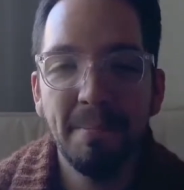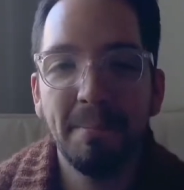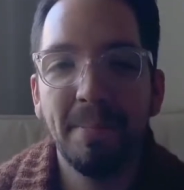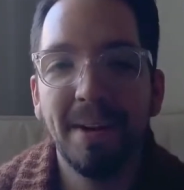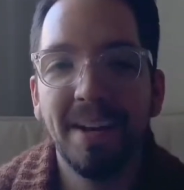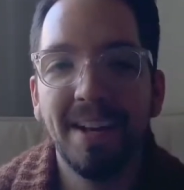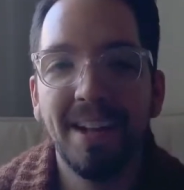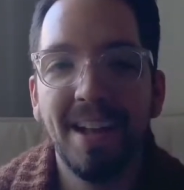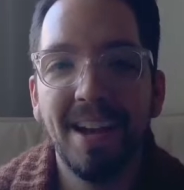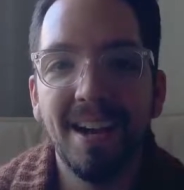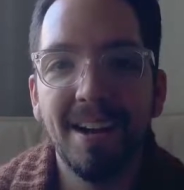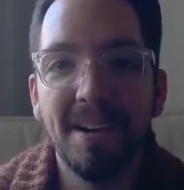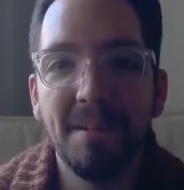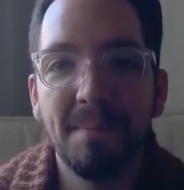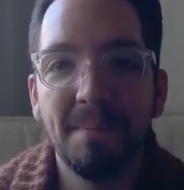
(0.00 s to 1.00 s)
But
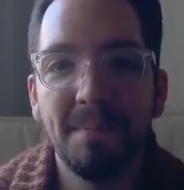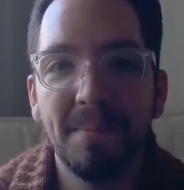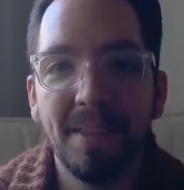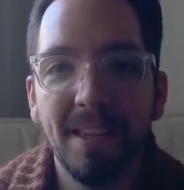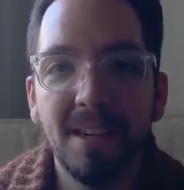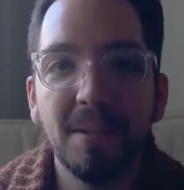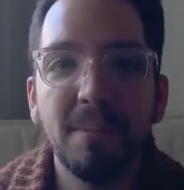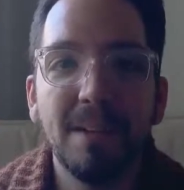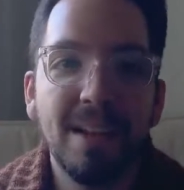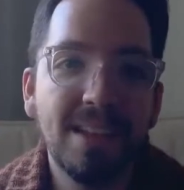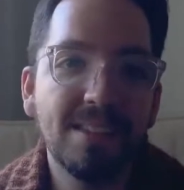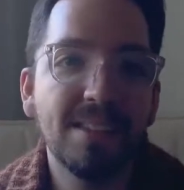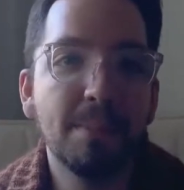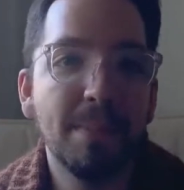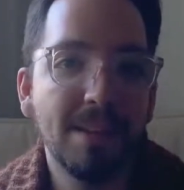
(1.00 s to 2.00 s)
it'll be
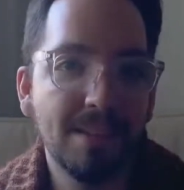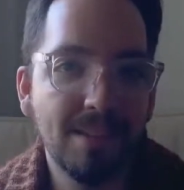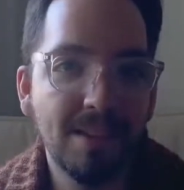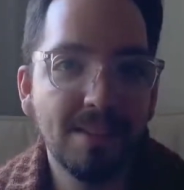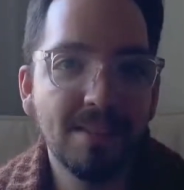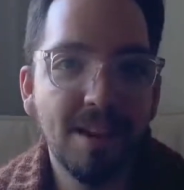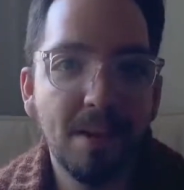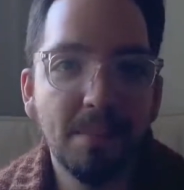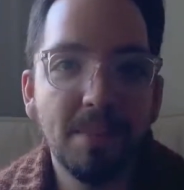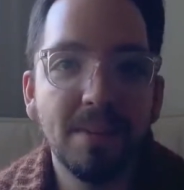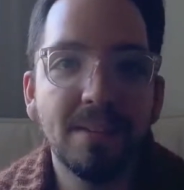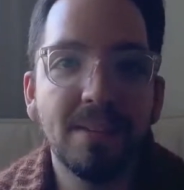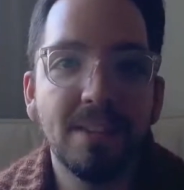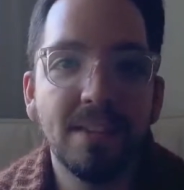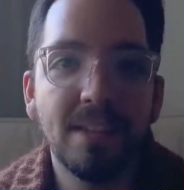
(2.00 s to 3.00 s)
nice to mix things up
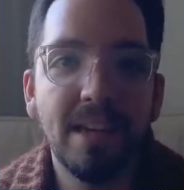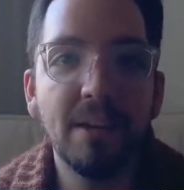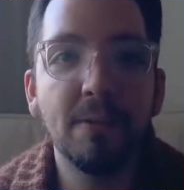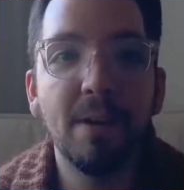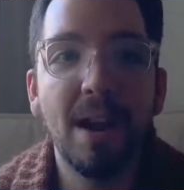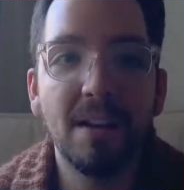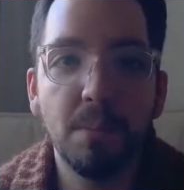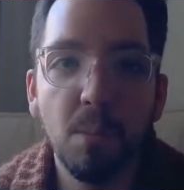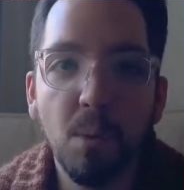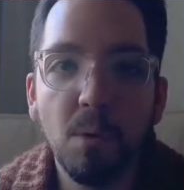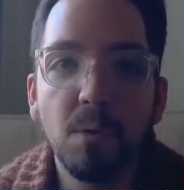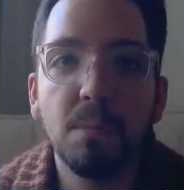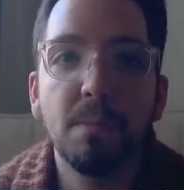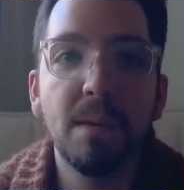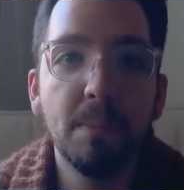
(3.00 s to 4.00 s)
and to interact more
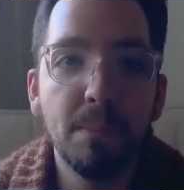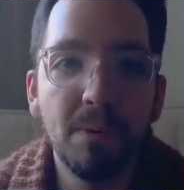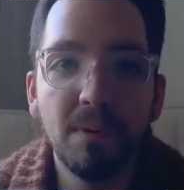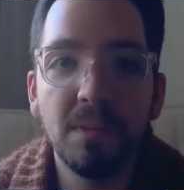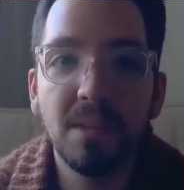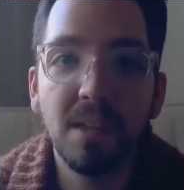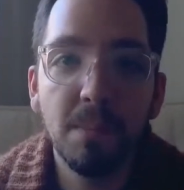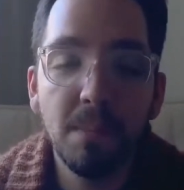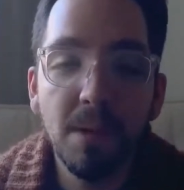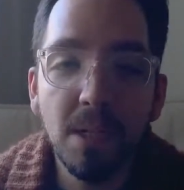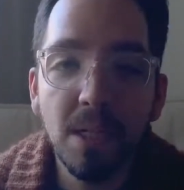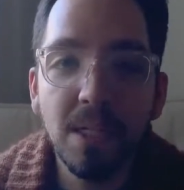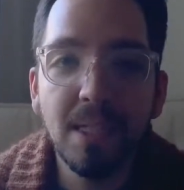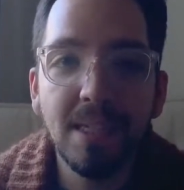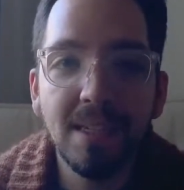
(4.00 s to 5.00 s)
with people in the
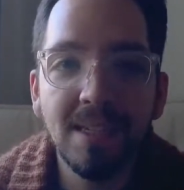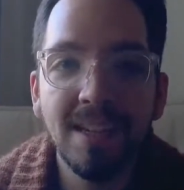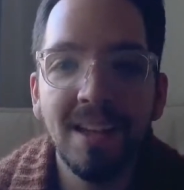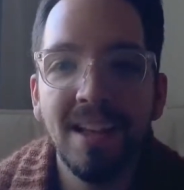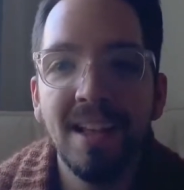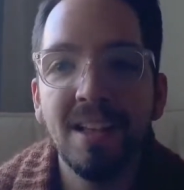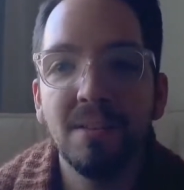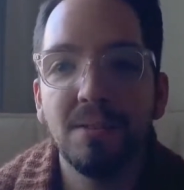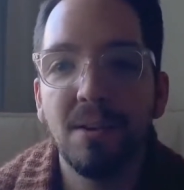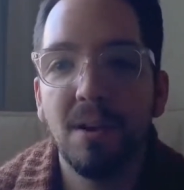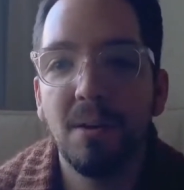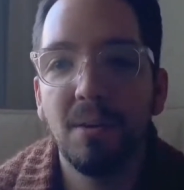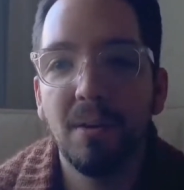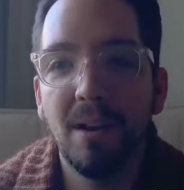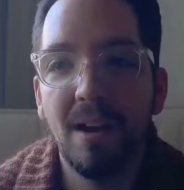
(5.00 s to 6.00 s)
community.
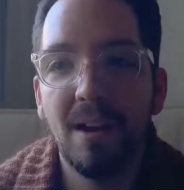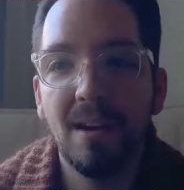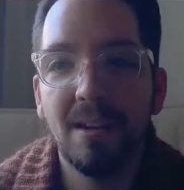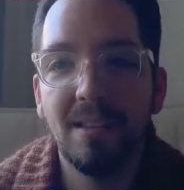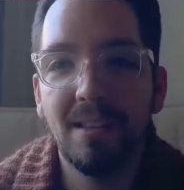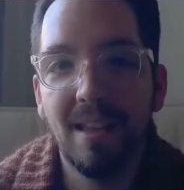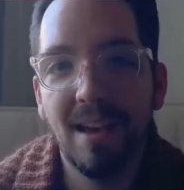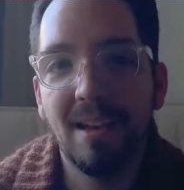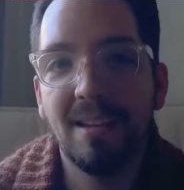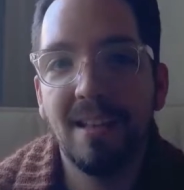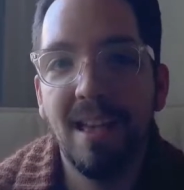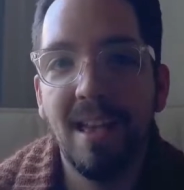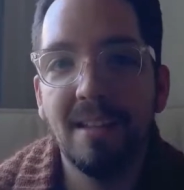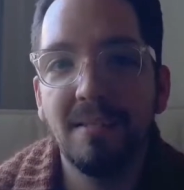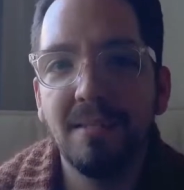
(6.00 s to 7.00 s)
So,
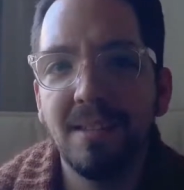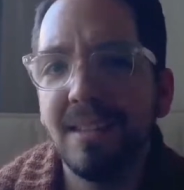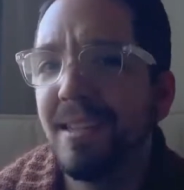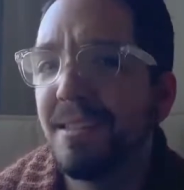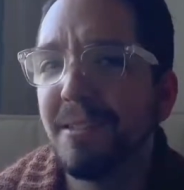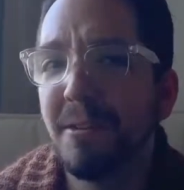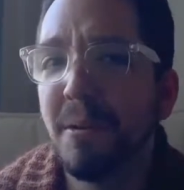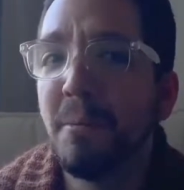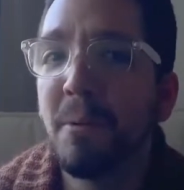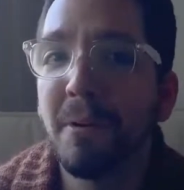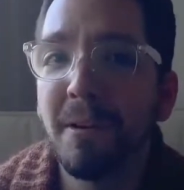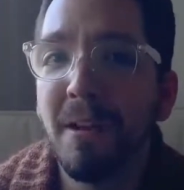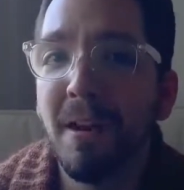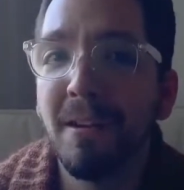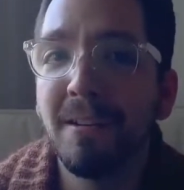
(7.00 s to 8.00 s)
and to get to know more
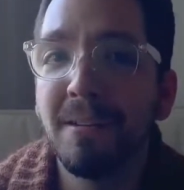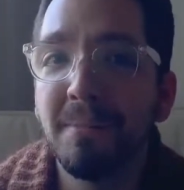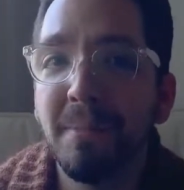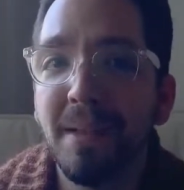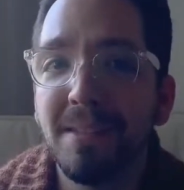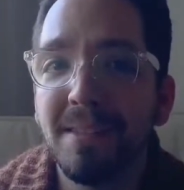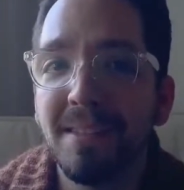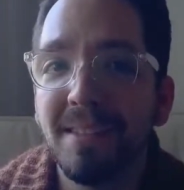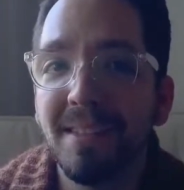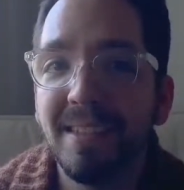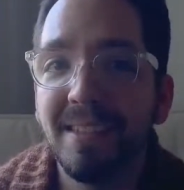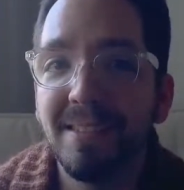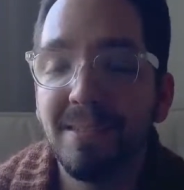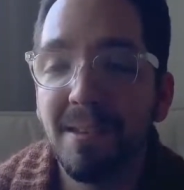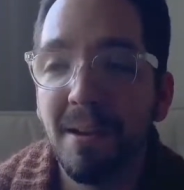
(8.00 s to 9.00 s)
yarn,
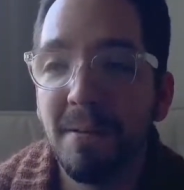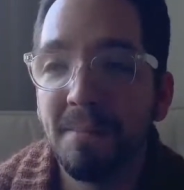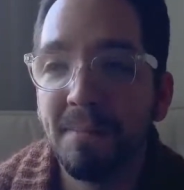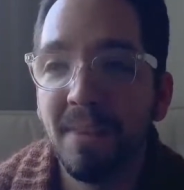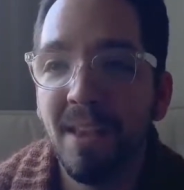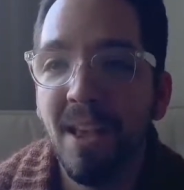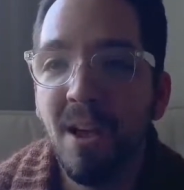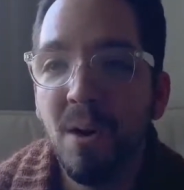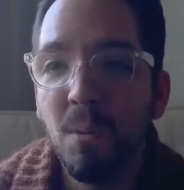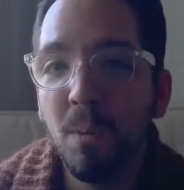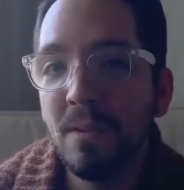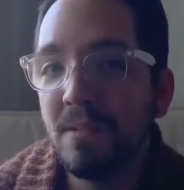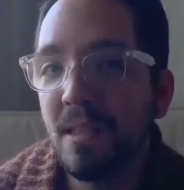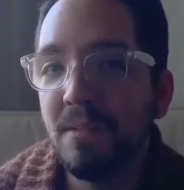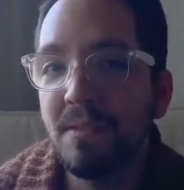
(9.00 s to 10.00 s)
basically. So
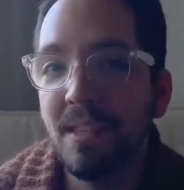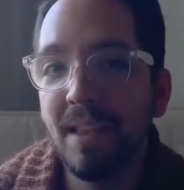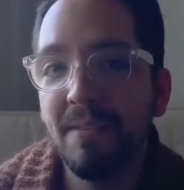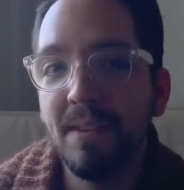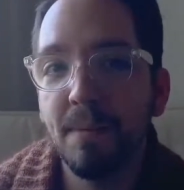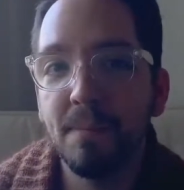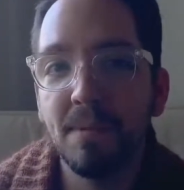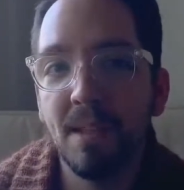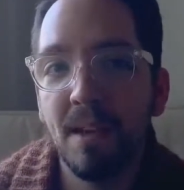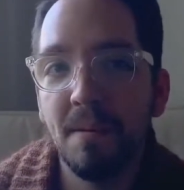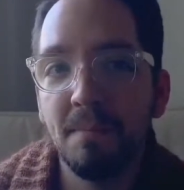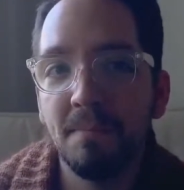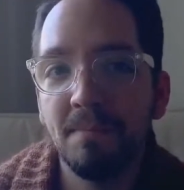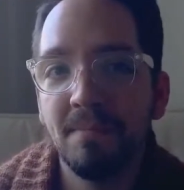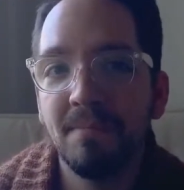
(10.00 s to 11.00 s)
once I've saved up
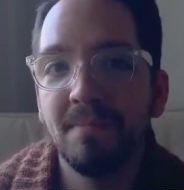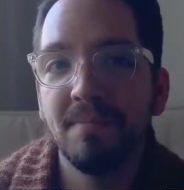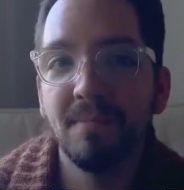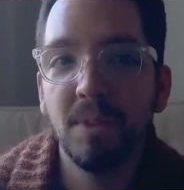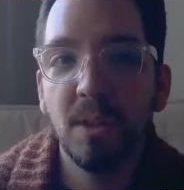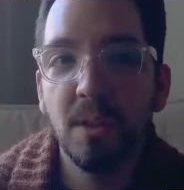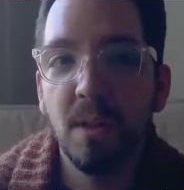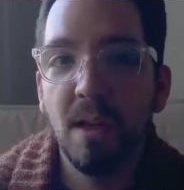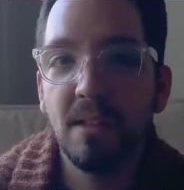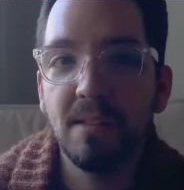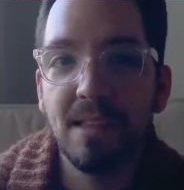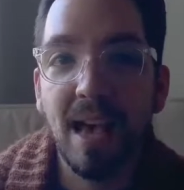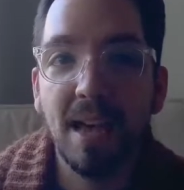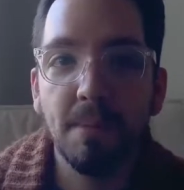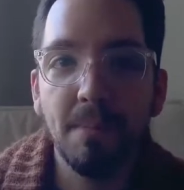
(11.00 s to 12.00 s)
some
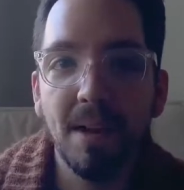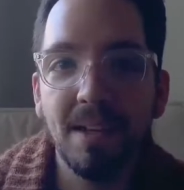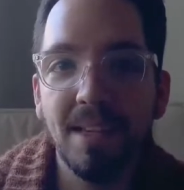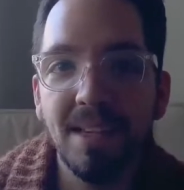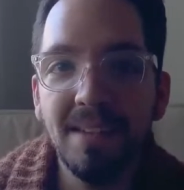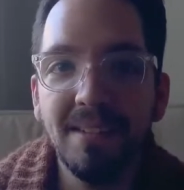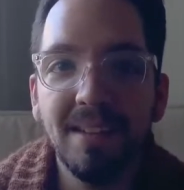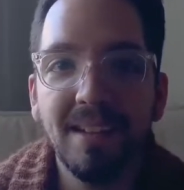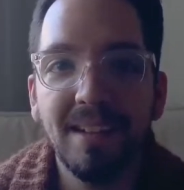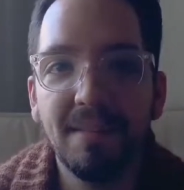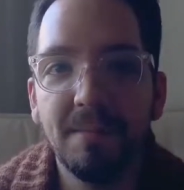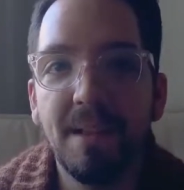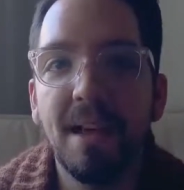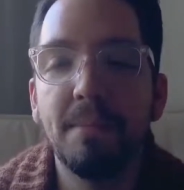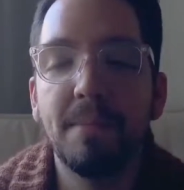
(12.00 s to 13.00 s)
side money,
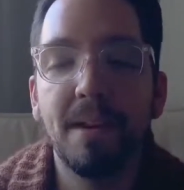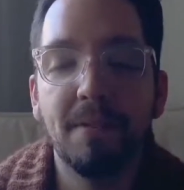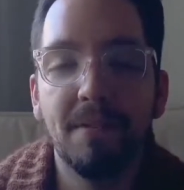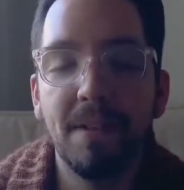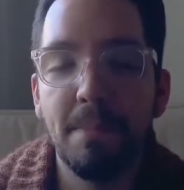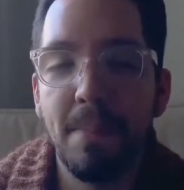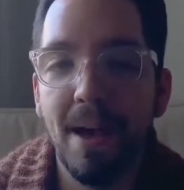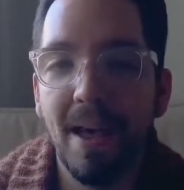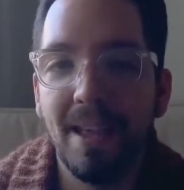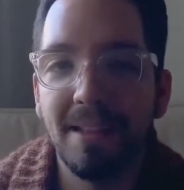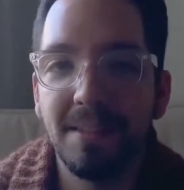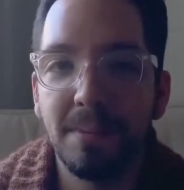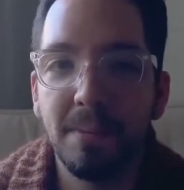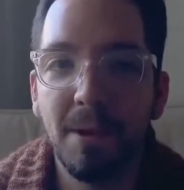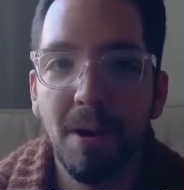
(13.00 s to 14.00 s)
I'm definitely
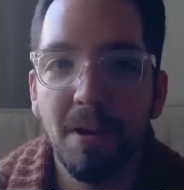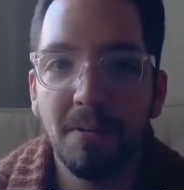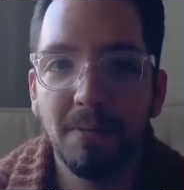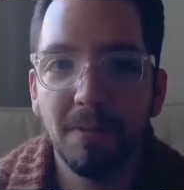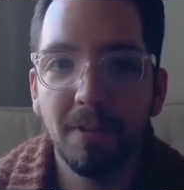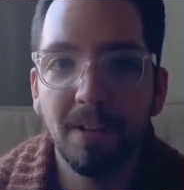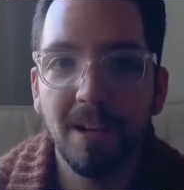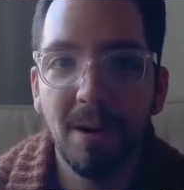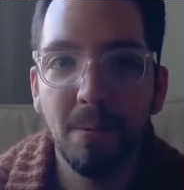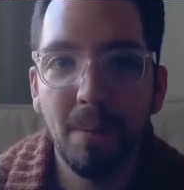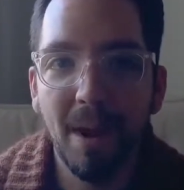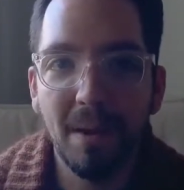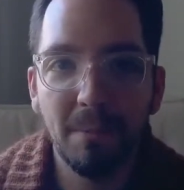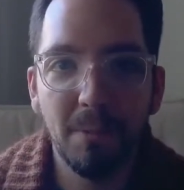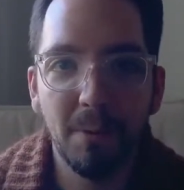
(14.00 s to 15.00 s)
buying some yarn for a
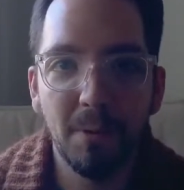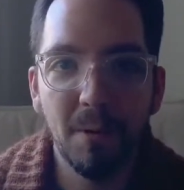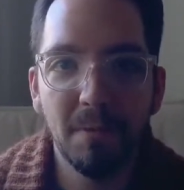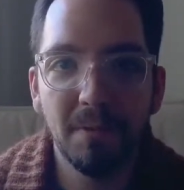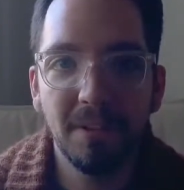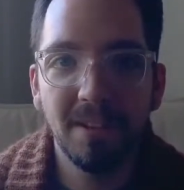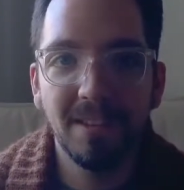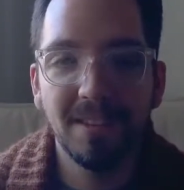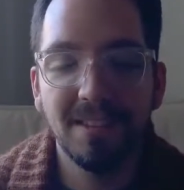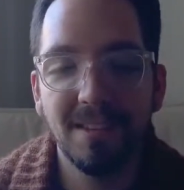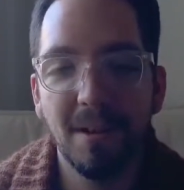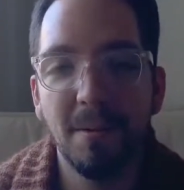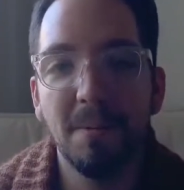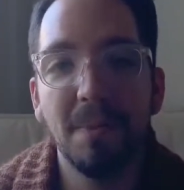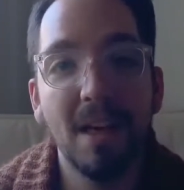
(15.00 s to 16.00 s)
Wayne pullover.
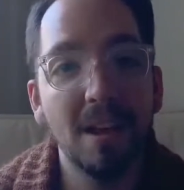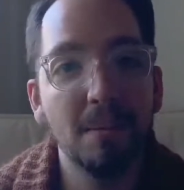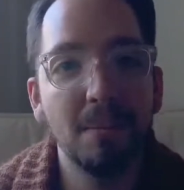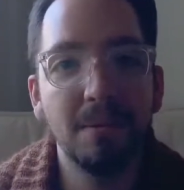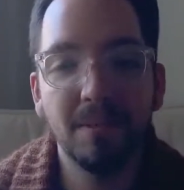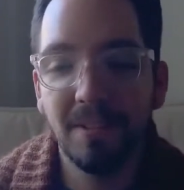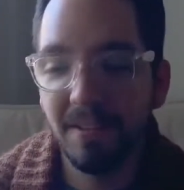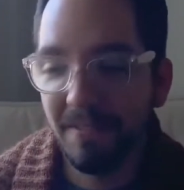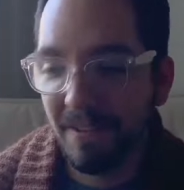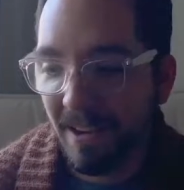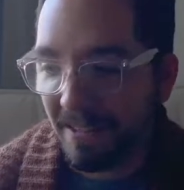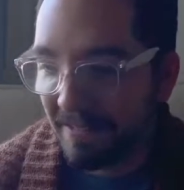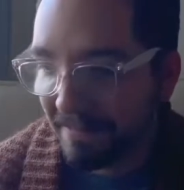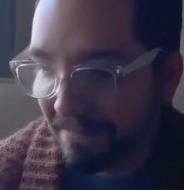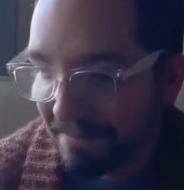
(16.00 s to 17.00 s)
So that'll be really fun.